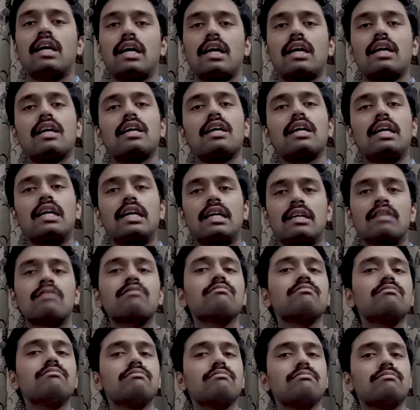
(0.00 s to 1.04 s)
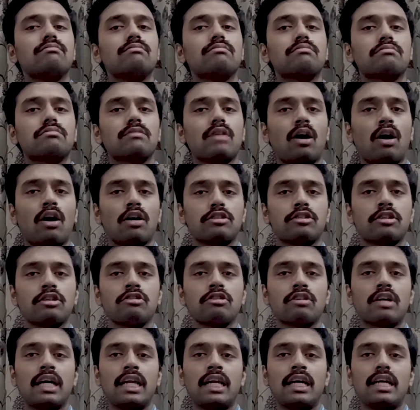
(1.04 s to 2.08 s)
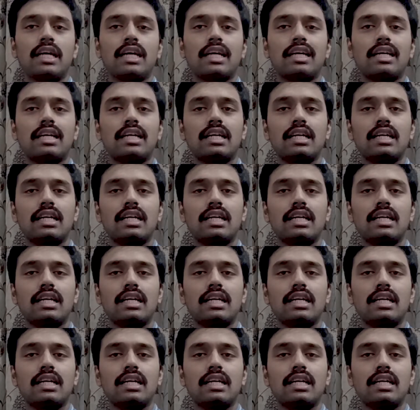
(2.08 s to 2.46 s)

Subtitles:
And also you can